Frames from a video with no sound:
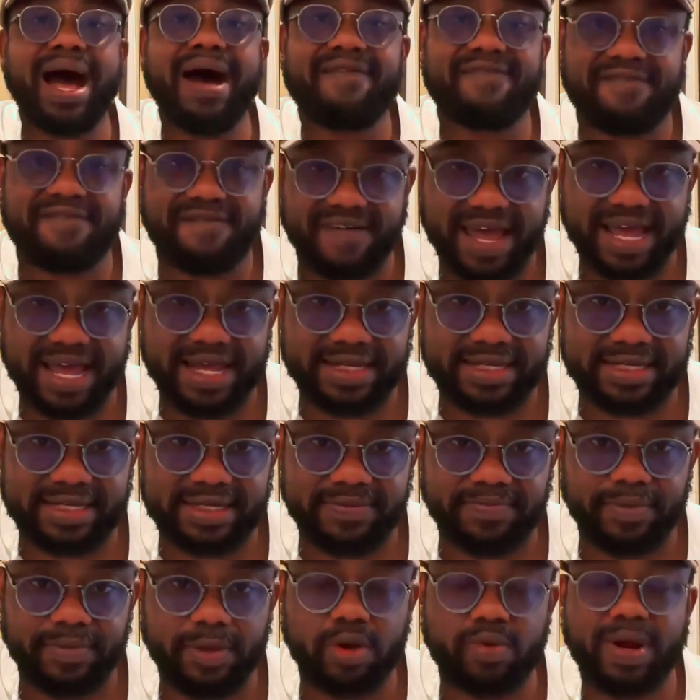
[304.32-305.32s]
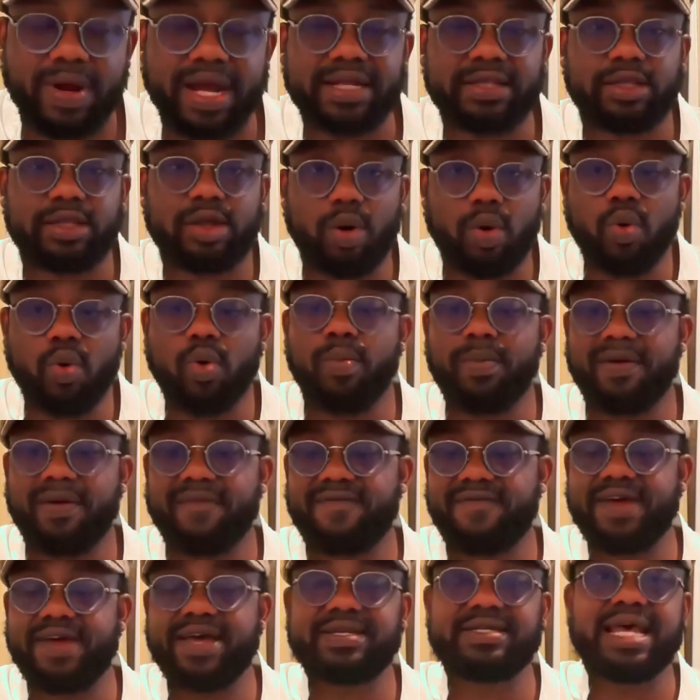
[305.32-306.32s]
Affairs. All right, the Home
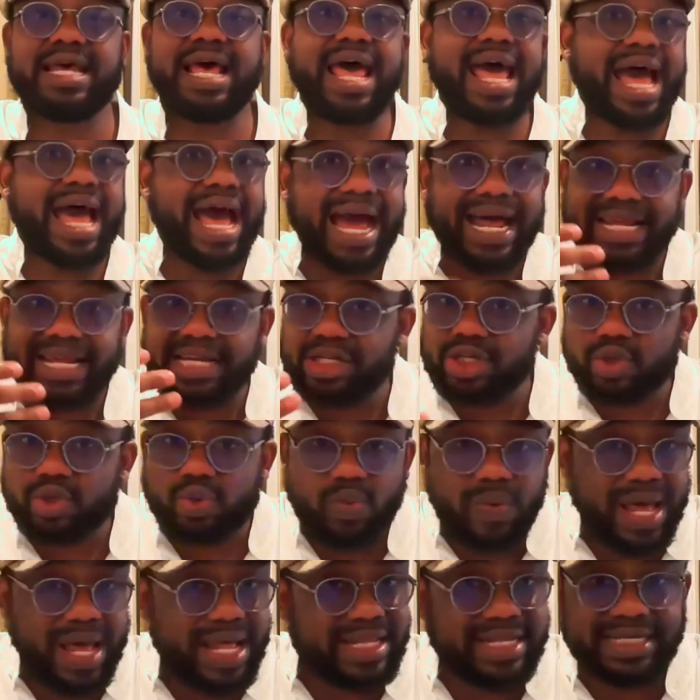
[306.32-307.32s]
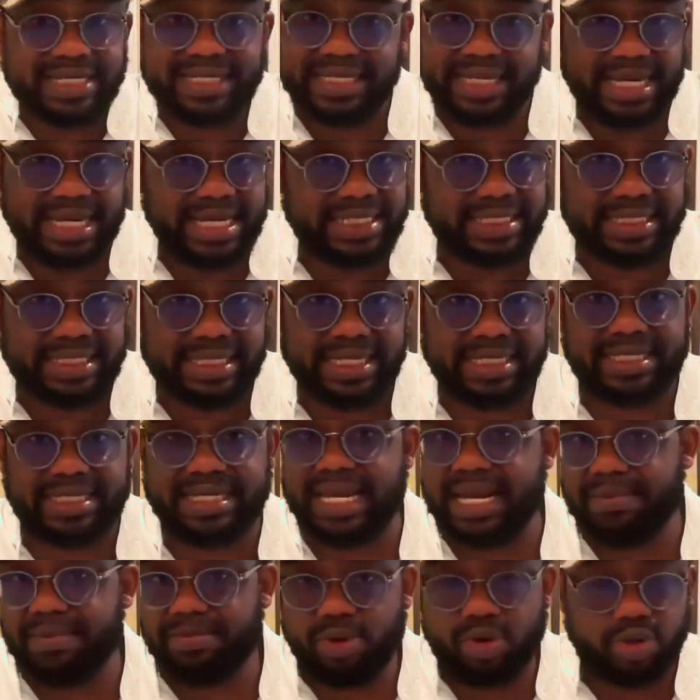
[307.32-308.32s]
Affairs. And it's where this list is,
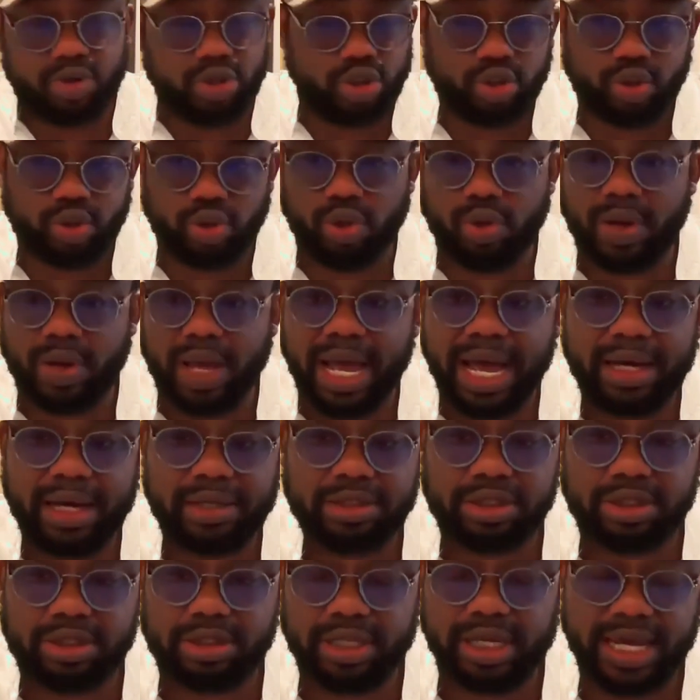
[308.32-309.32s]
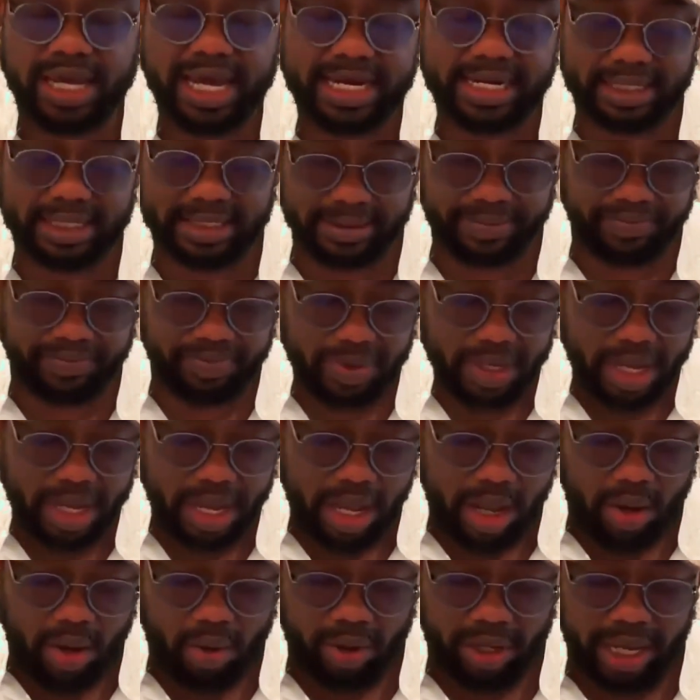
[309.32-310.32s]
and I'm going to show you how to get it.
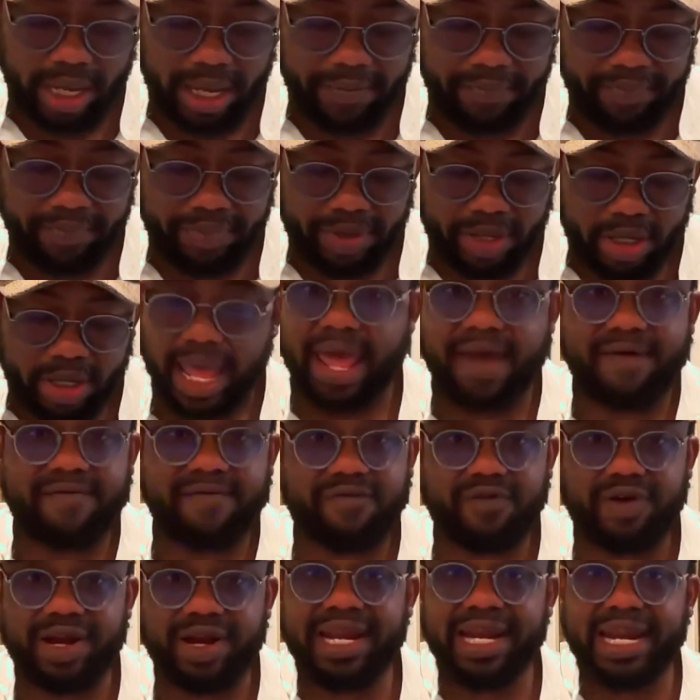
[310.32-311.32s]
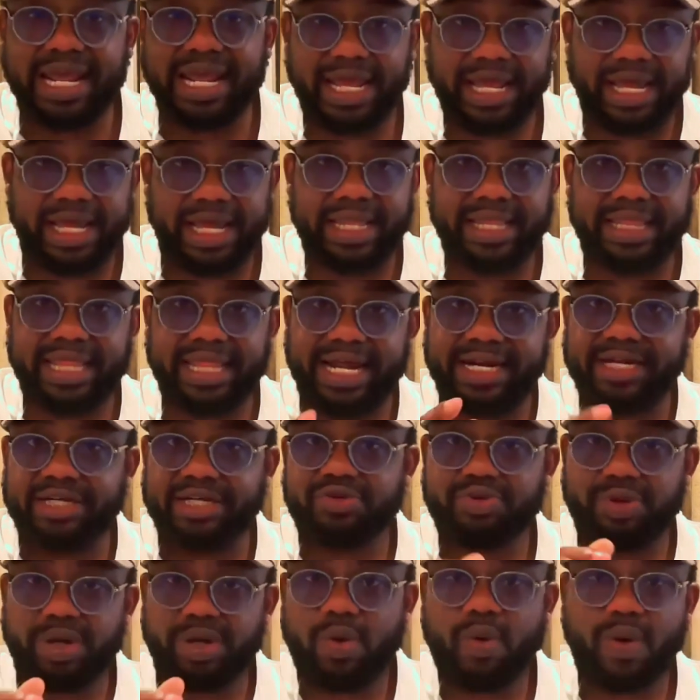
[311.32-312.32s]
Okay, every link that
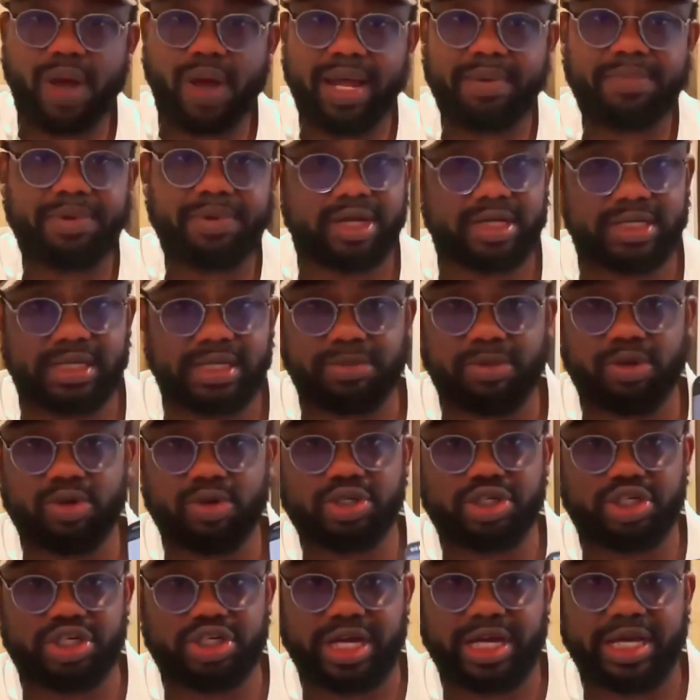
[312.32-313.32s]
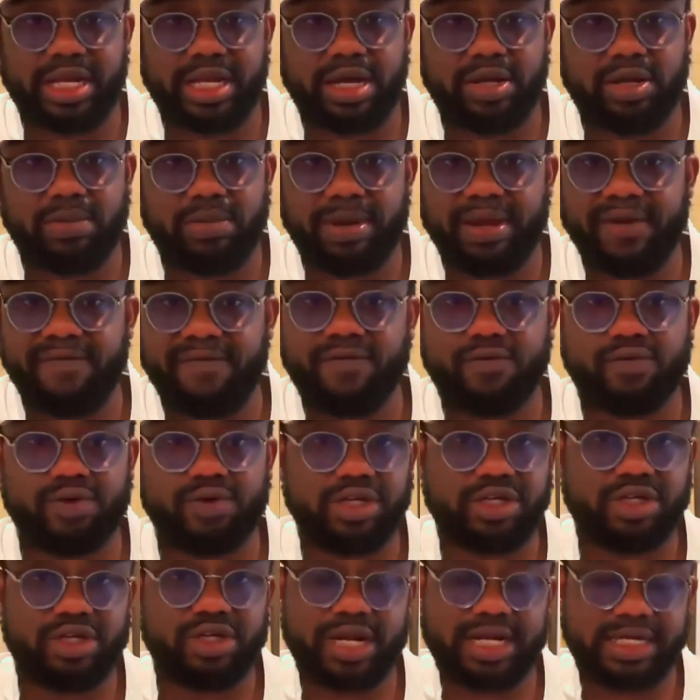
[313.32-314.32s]
is required, because I'm going to check it out on my phone,
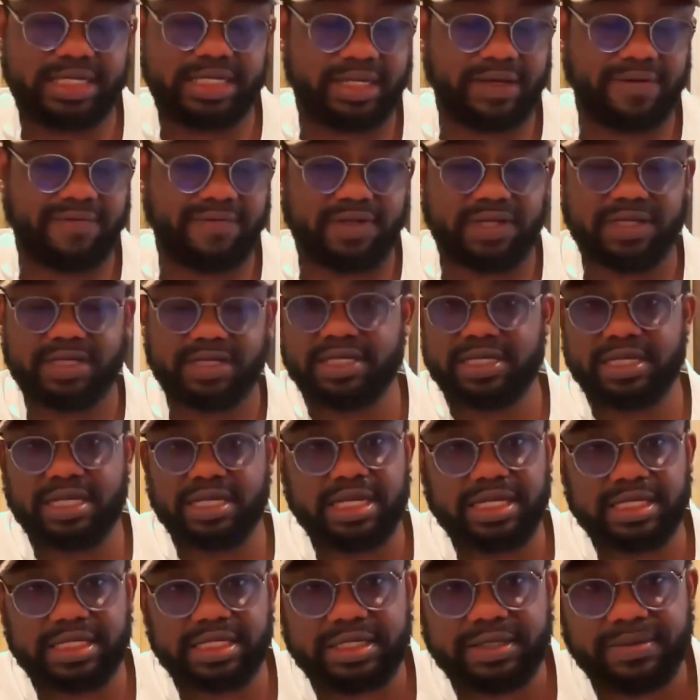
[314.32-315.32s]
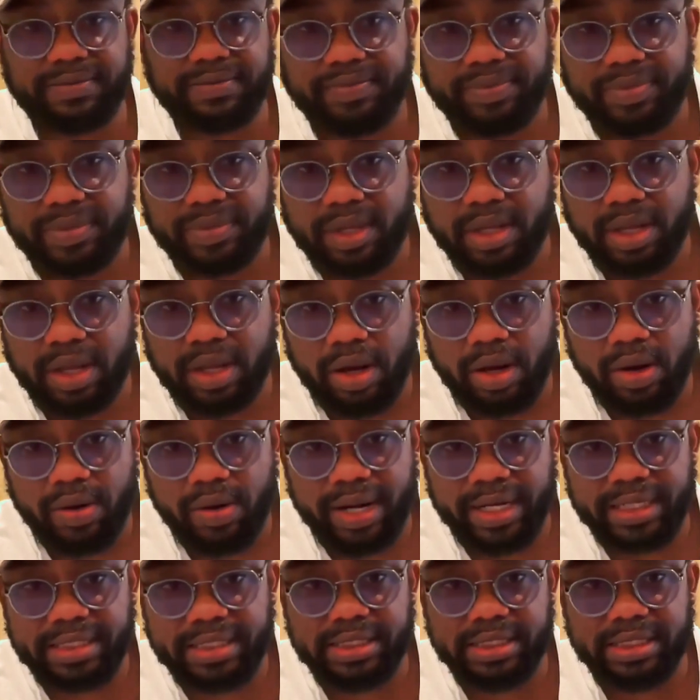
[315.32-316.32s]
is under save. This is the list. All
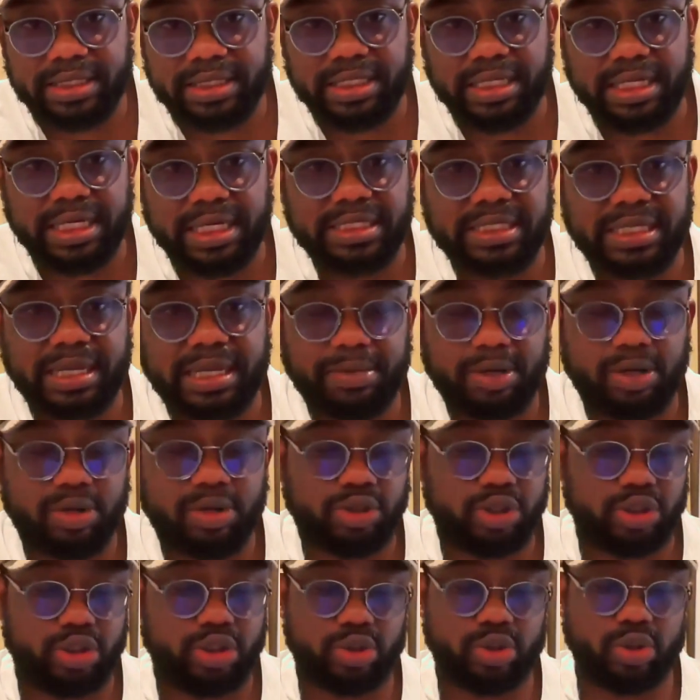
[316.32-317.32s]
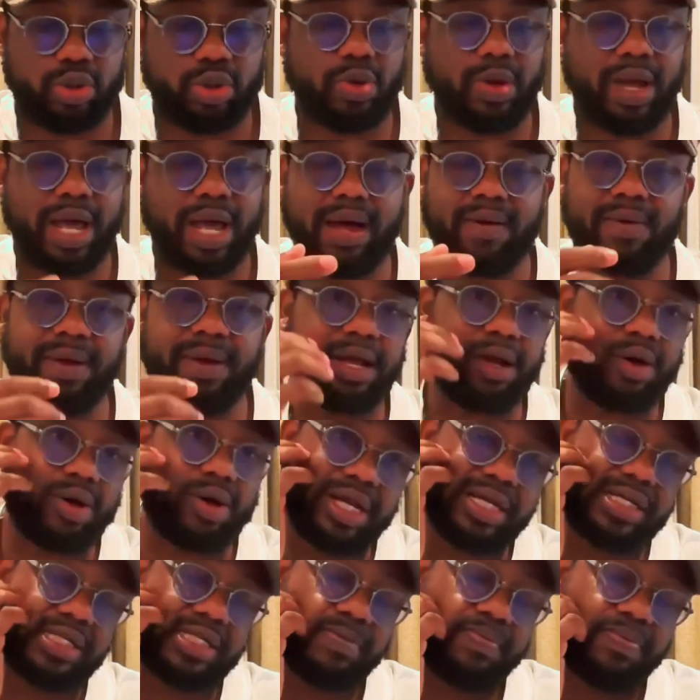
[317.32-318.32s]
right, this is a list. I'm going to show you how I
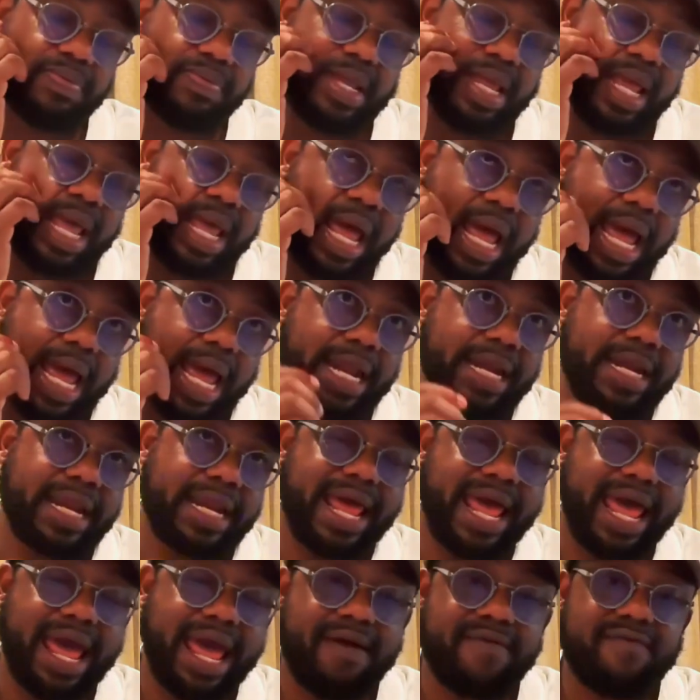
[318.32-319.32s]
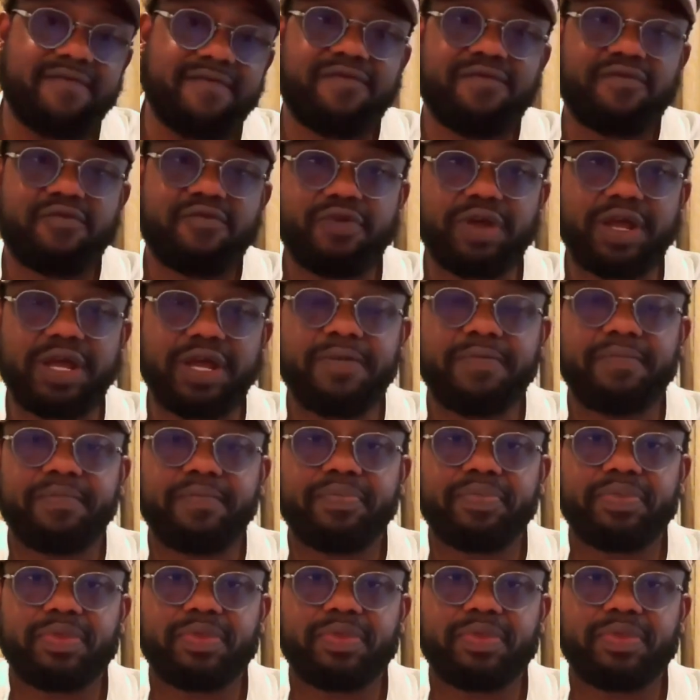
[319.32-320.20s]
got it. And every